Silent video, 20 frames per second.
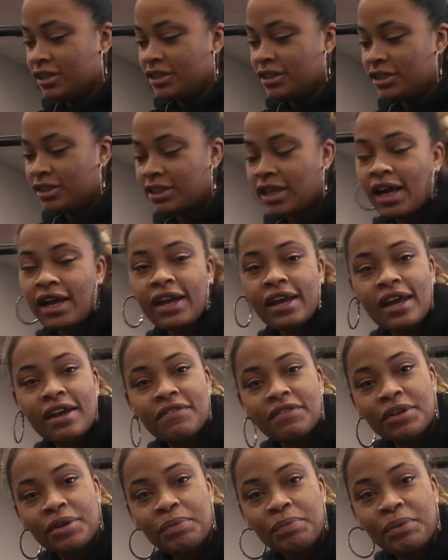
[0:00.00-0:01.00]
It's kind of
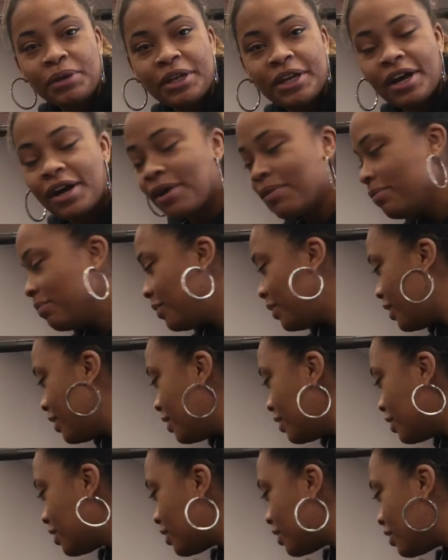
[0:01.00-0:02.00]
heavy and beat up.
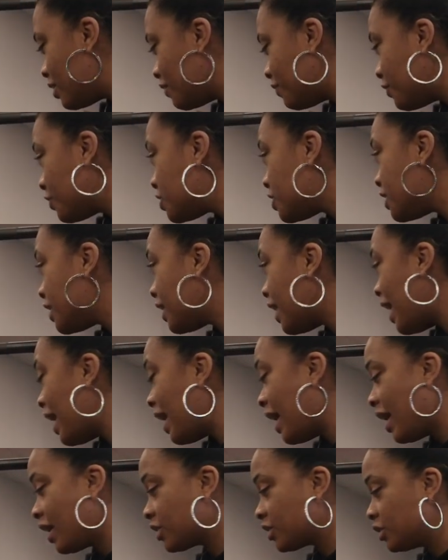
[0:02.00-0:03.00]
The first thing
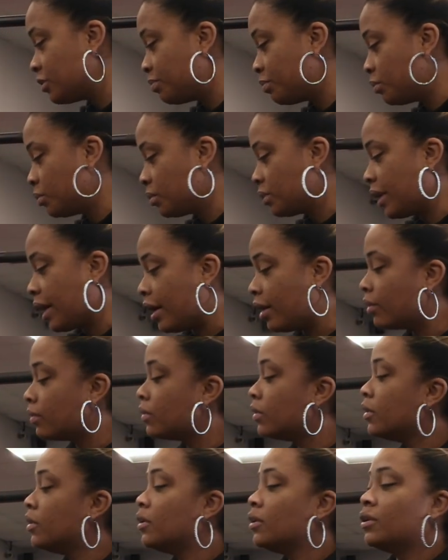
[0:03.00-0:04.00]
I actually pulled out
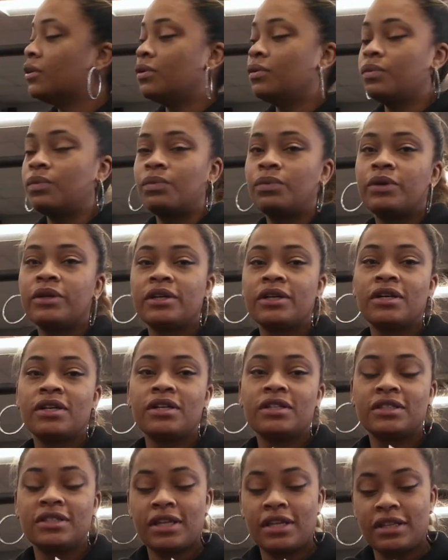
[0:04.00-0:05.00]

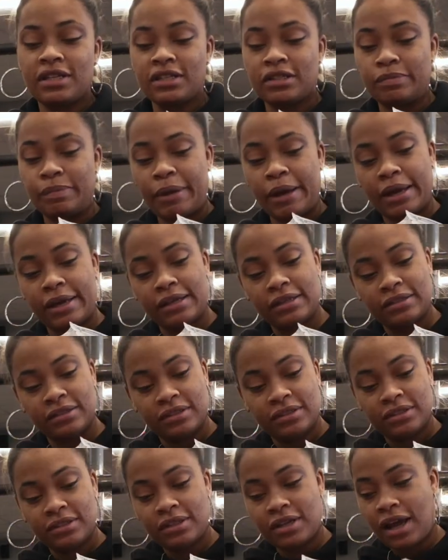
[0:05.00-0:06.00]
was these
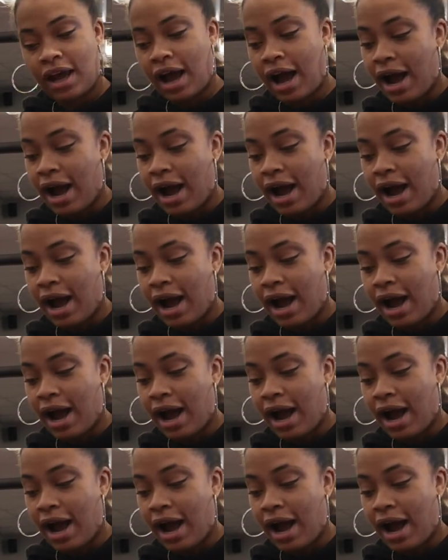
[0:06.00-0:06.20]
bands.